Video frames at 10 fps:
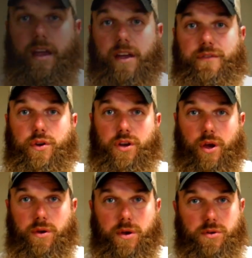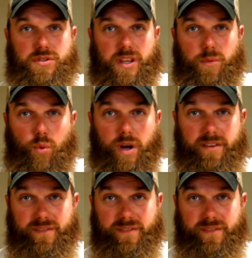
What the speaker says: If you do use the wooden